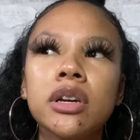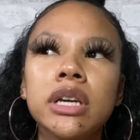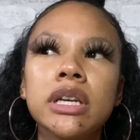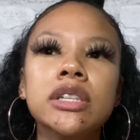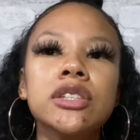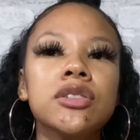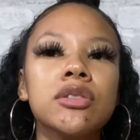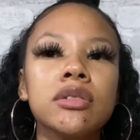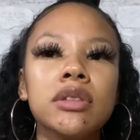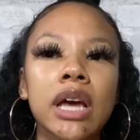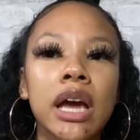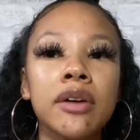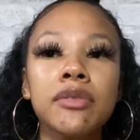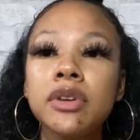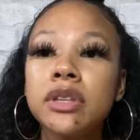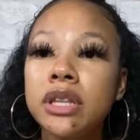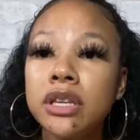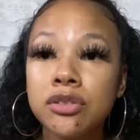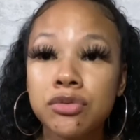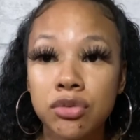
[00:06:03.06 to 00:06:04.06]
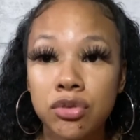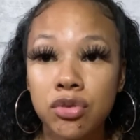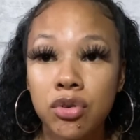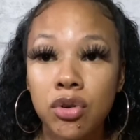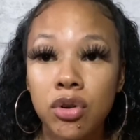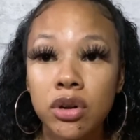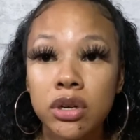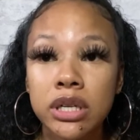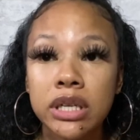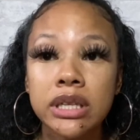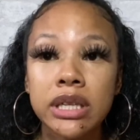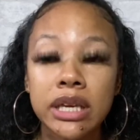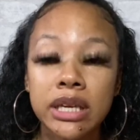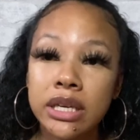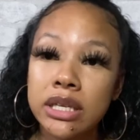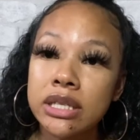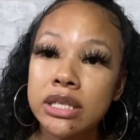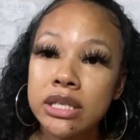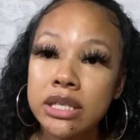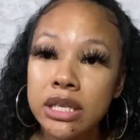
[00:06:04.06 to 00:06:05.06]
So everything's recorded. They
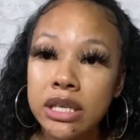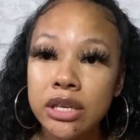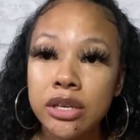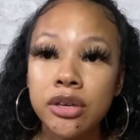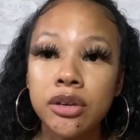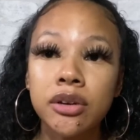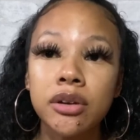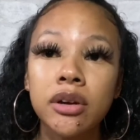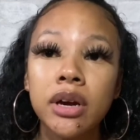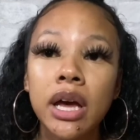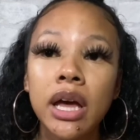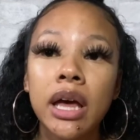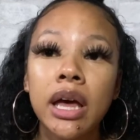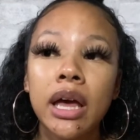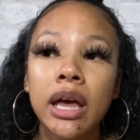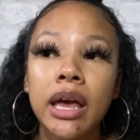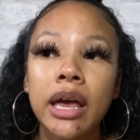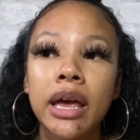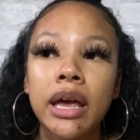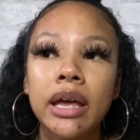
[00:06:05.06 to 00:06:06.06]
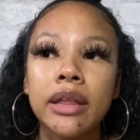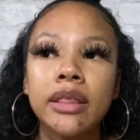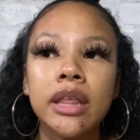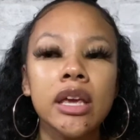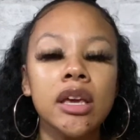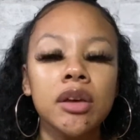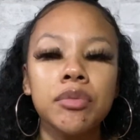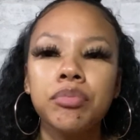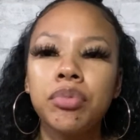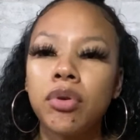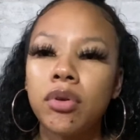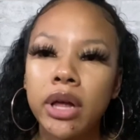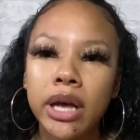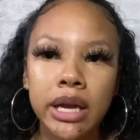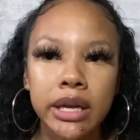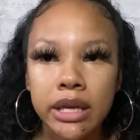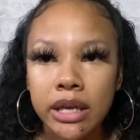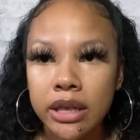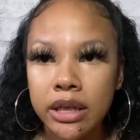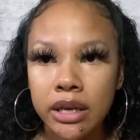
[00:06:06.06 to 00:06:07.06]
can see you and they can pull
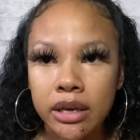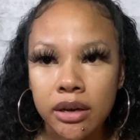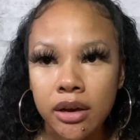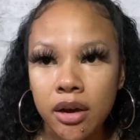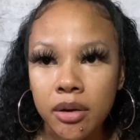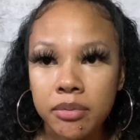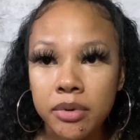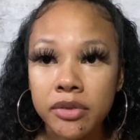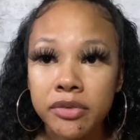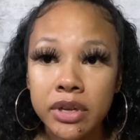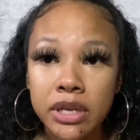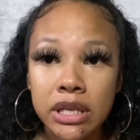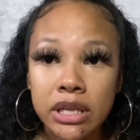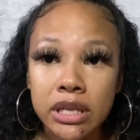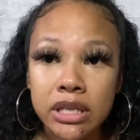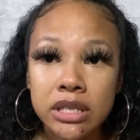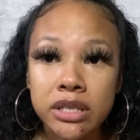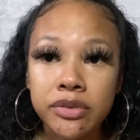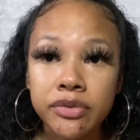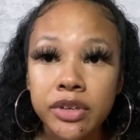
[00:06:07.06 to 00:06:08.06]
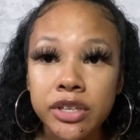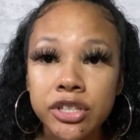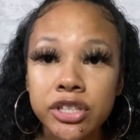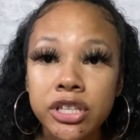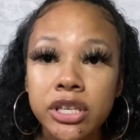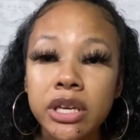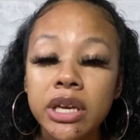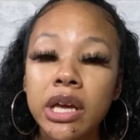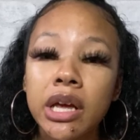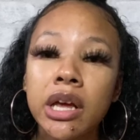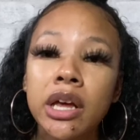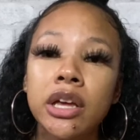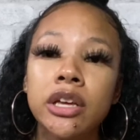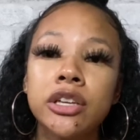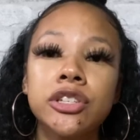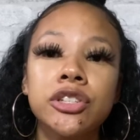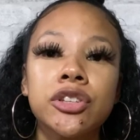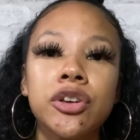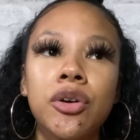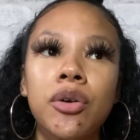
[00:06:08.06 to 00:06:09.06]
anything up if anything's fishy.
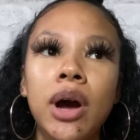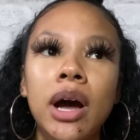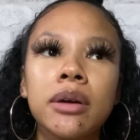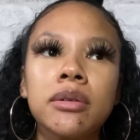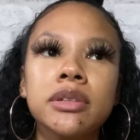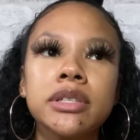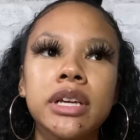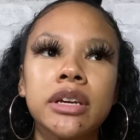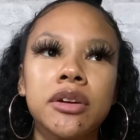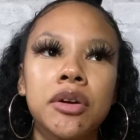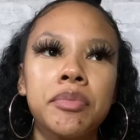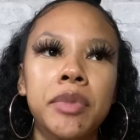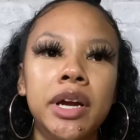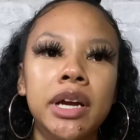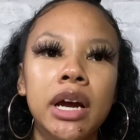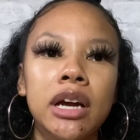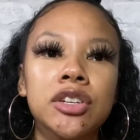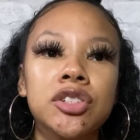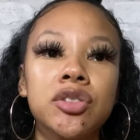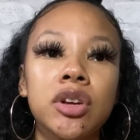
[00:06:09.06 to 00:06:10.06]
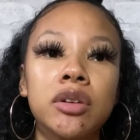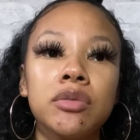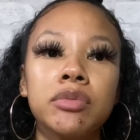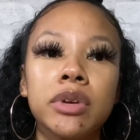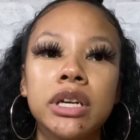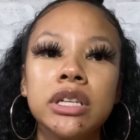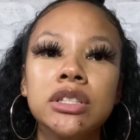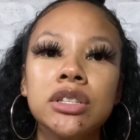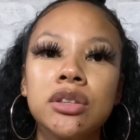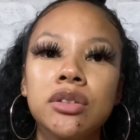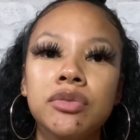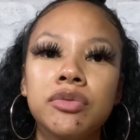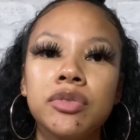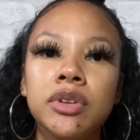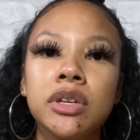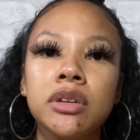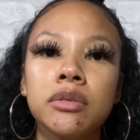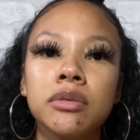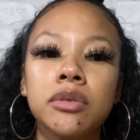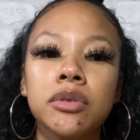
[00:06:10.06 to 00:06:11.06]
So I was like, oh my gosh. So I ran to the
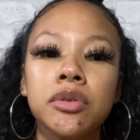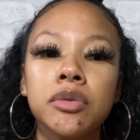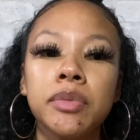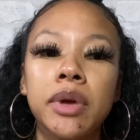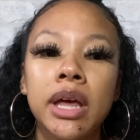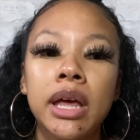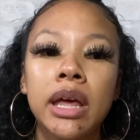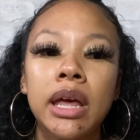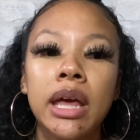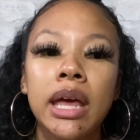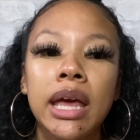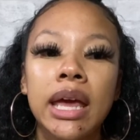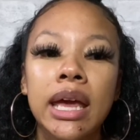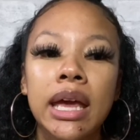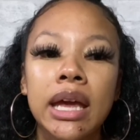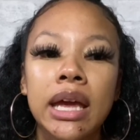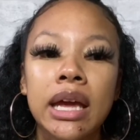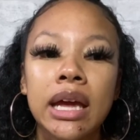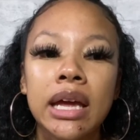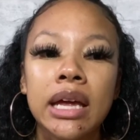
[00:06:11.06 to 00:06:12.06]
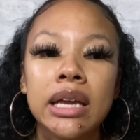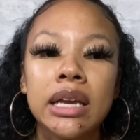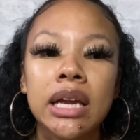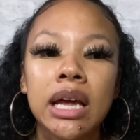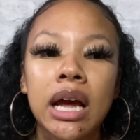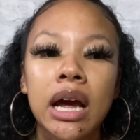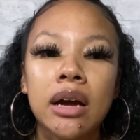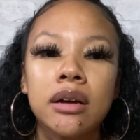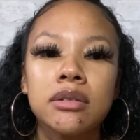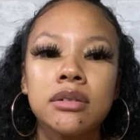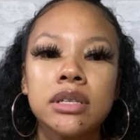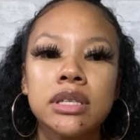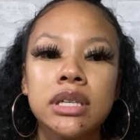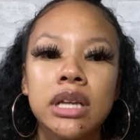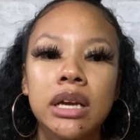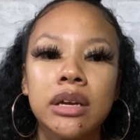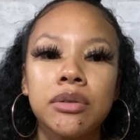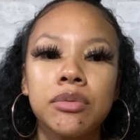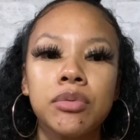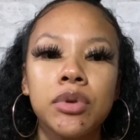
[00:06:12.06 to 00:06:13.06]
fitting room and I was
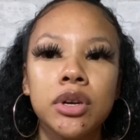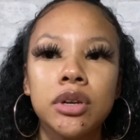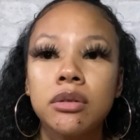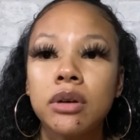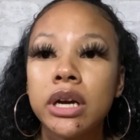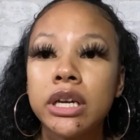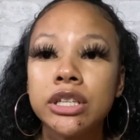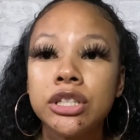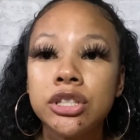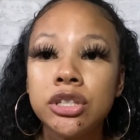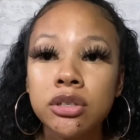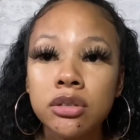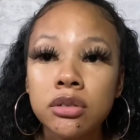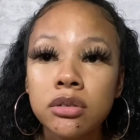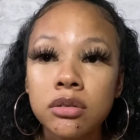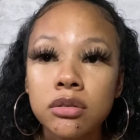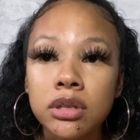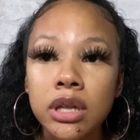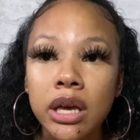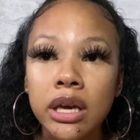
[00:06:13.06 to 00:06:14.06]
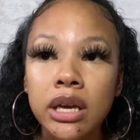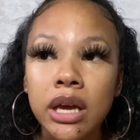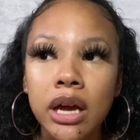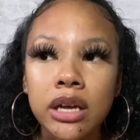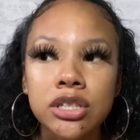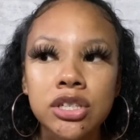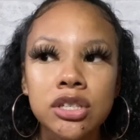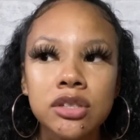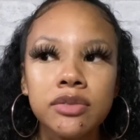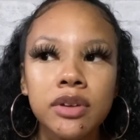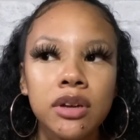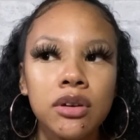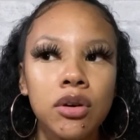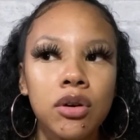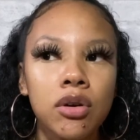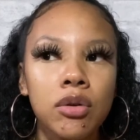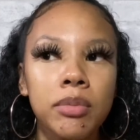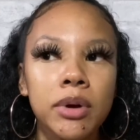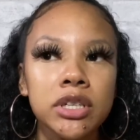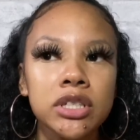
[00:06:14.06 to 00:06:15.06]
like, what do I do? Like, I just found a
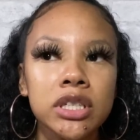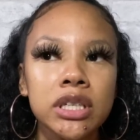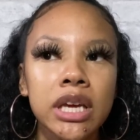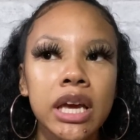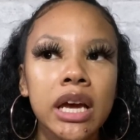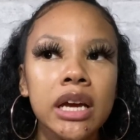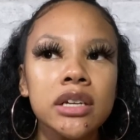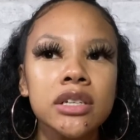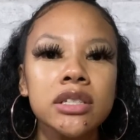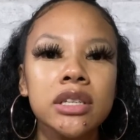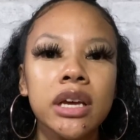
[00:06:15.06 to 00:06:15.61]
whole bunch of cash.